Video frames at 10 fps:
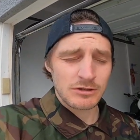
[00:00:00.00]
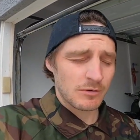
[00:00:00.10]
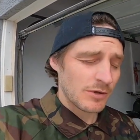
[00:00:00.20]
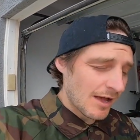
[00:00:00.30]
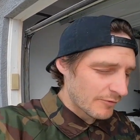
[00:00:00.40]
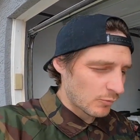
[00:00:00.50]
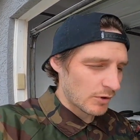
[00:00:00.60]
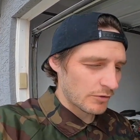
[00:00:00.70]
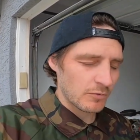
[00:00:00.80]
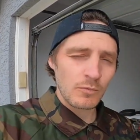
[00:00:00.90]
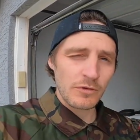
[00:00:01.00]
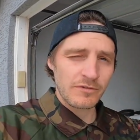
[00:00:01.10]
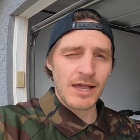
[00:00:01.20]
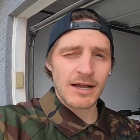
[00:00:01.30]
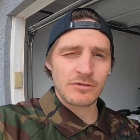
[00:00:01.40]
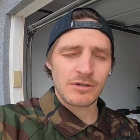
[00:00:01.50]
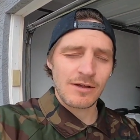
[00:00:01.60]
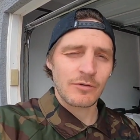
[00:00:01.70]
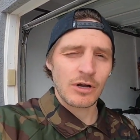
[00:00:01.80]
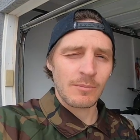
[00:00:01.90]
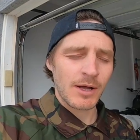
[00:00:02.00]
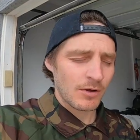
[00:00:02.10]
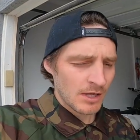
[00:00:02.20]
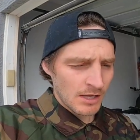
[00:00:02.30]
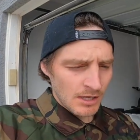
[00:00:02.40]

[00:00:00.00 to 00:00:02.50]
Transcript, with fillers: So you have to wonder, will this actually ever come out?